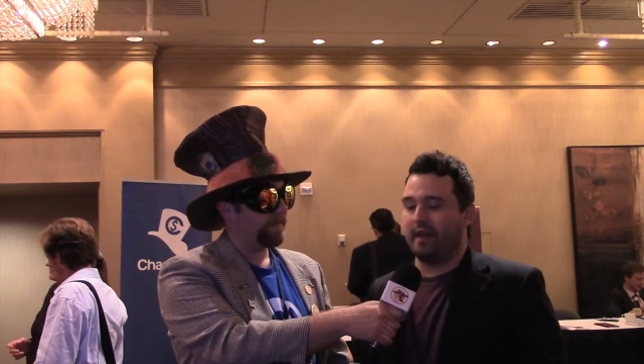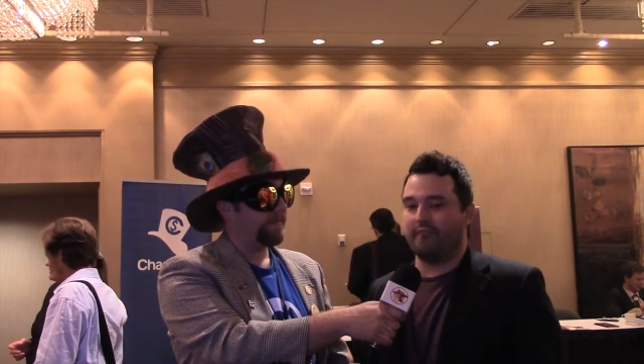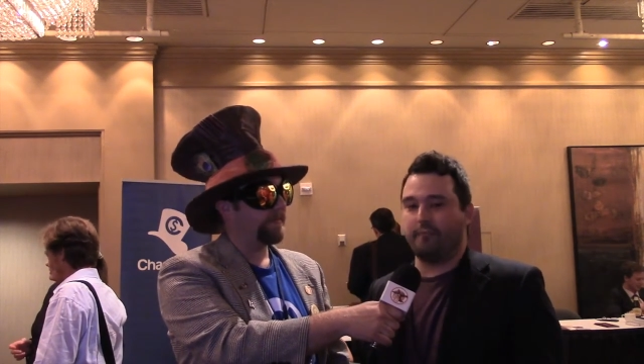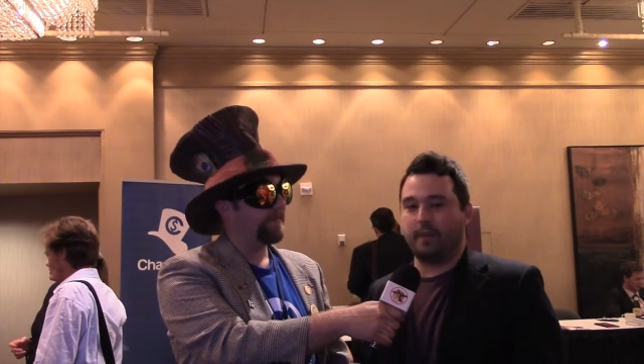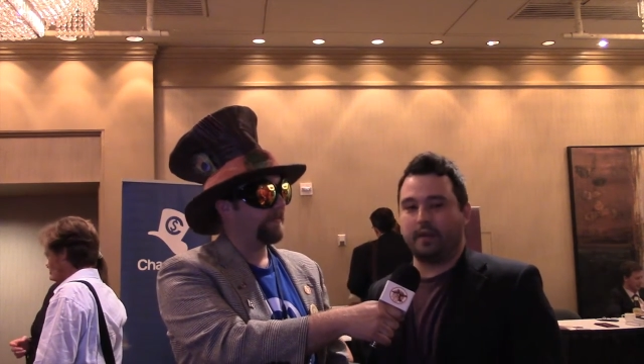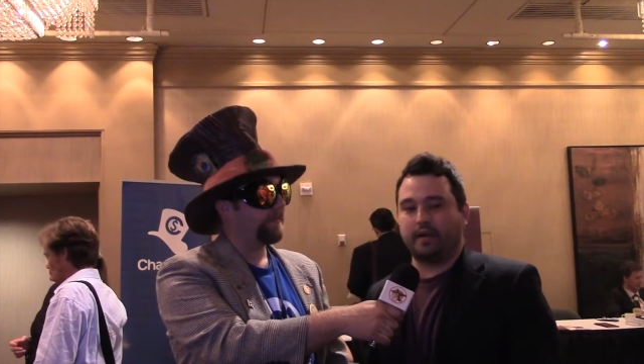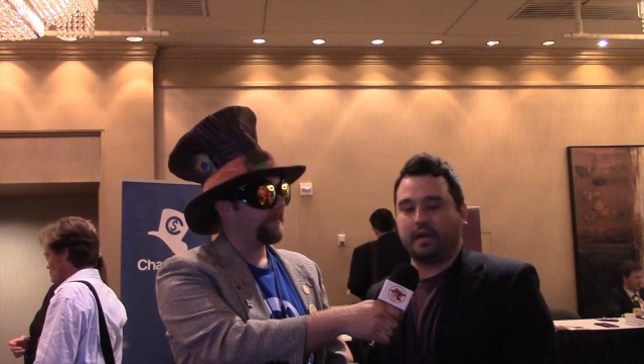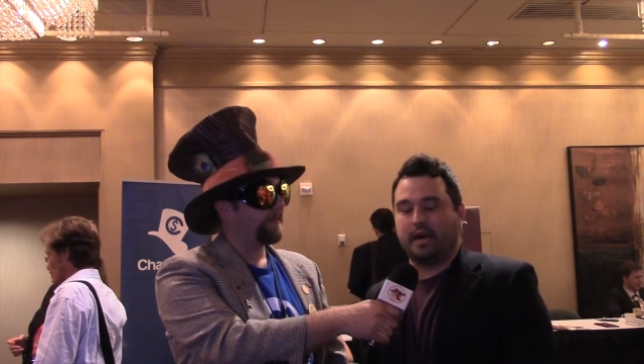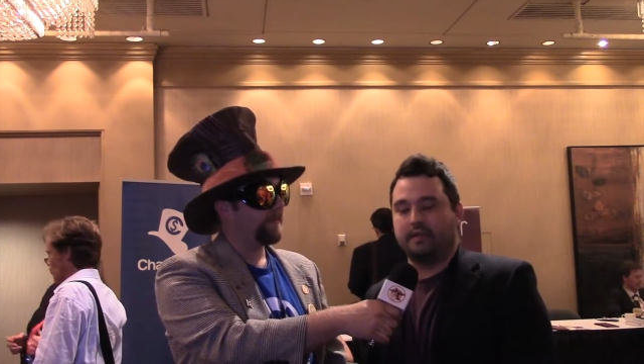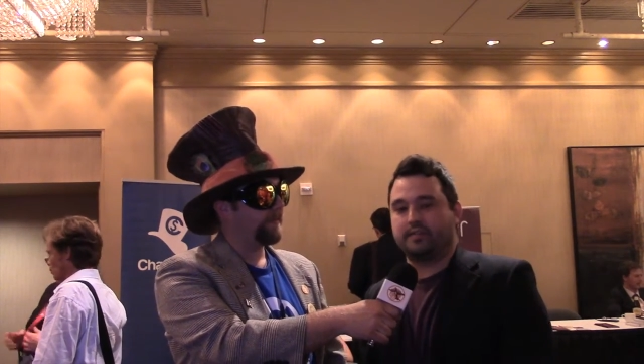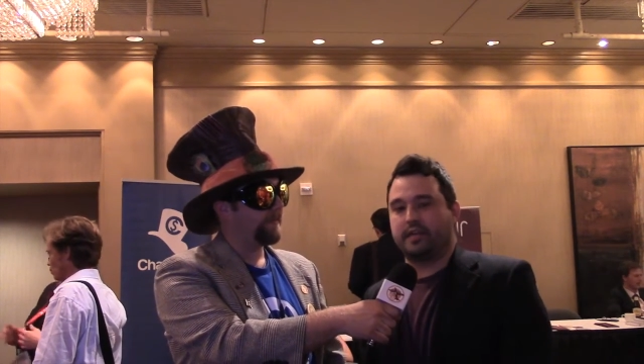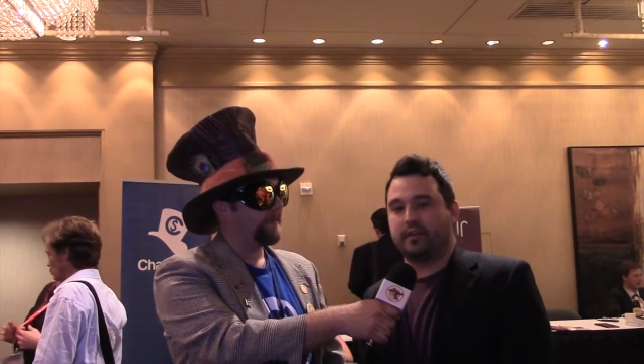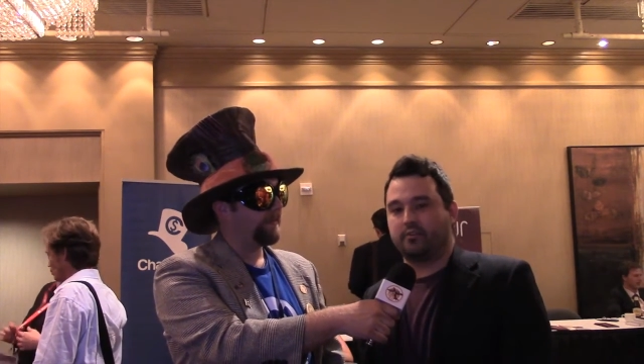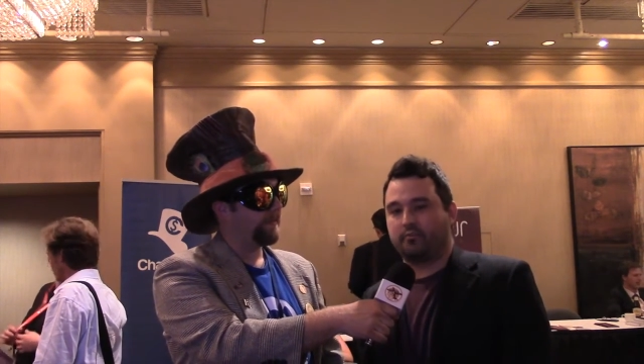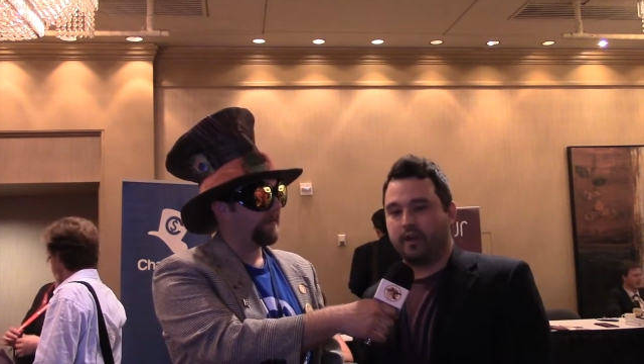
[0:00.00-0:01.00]
I've been a
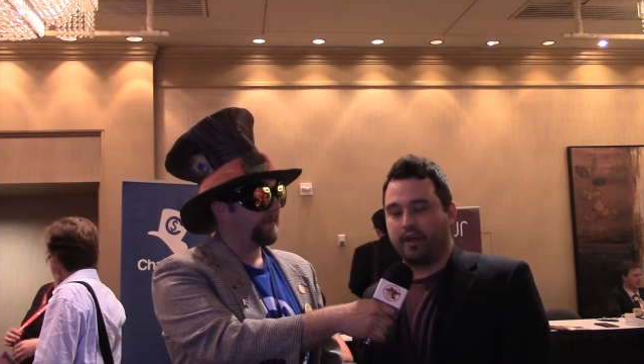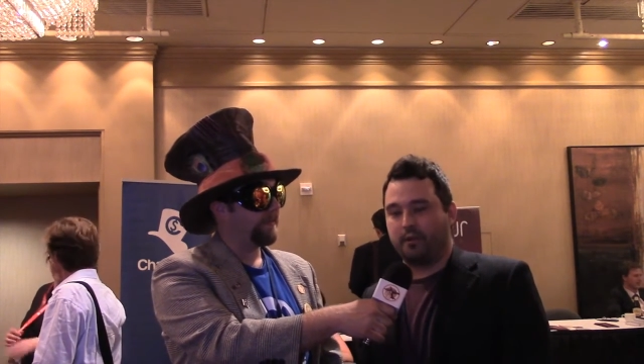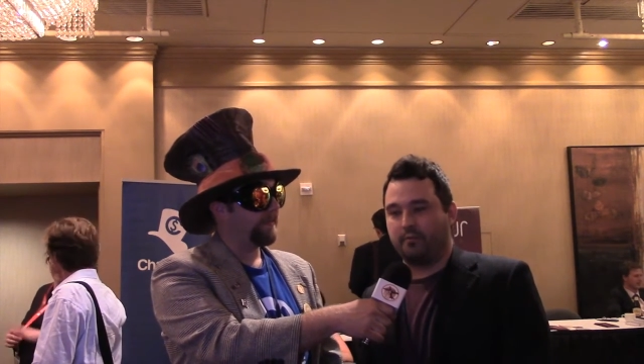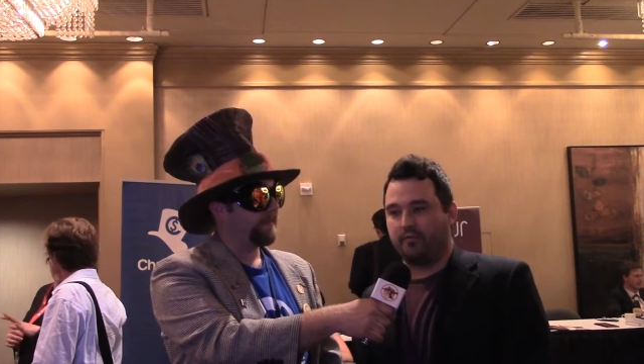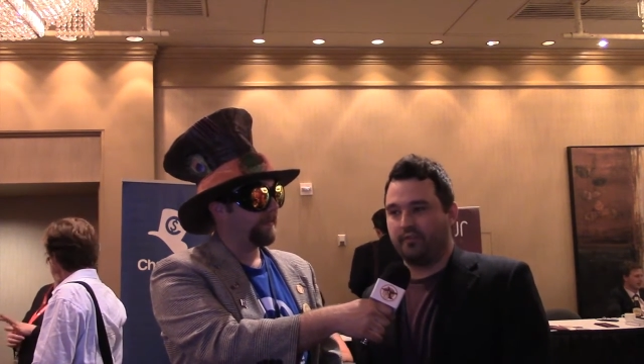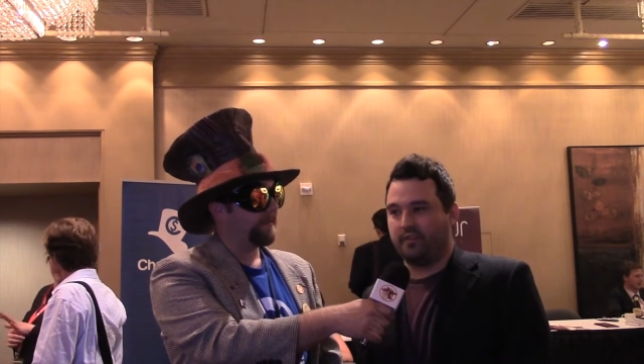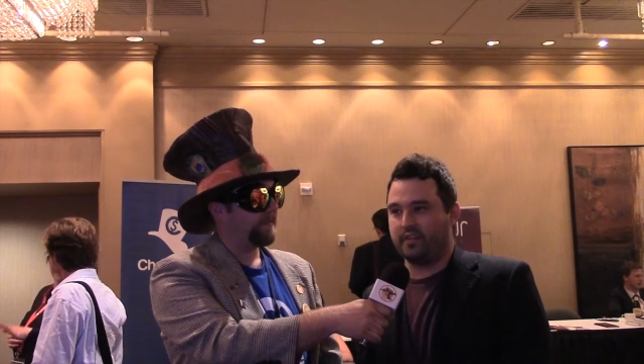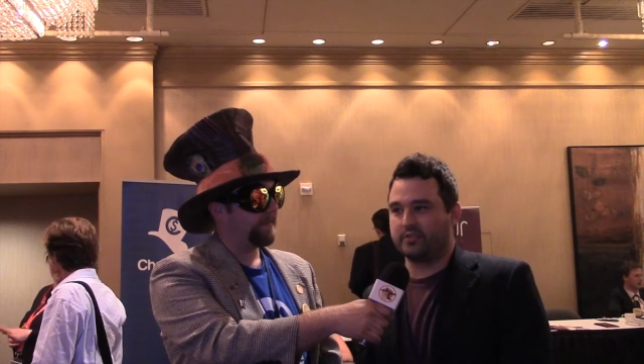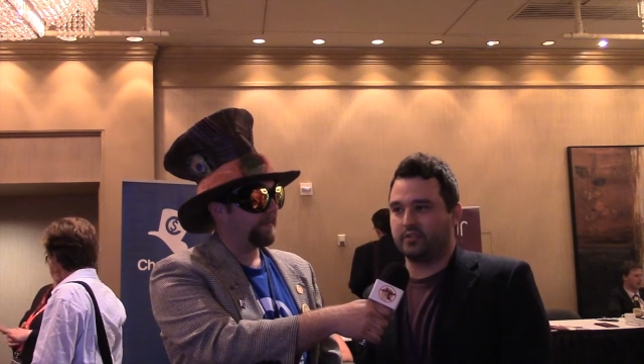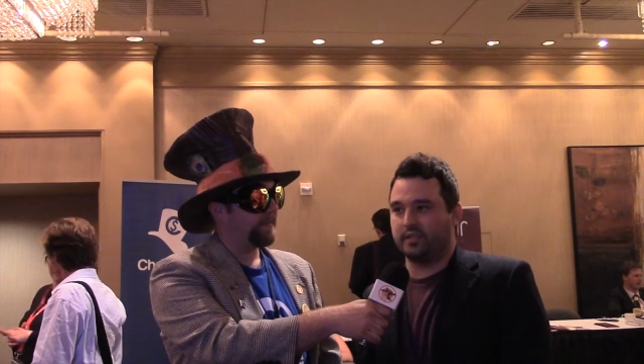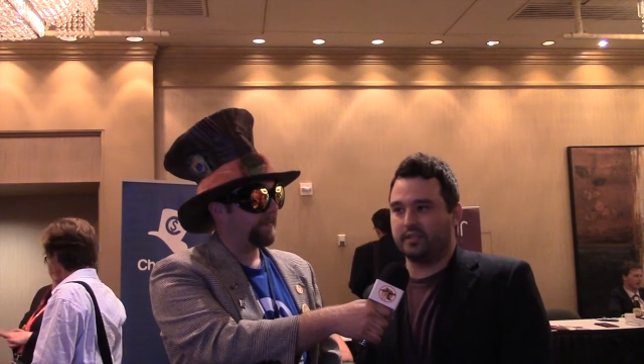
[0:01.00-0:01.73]
content creator professionally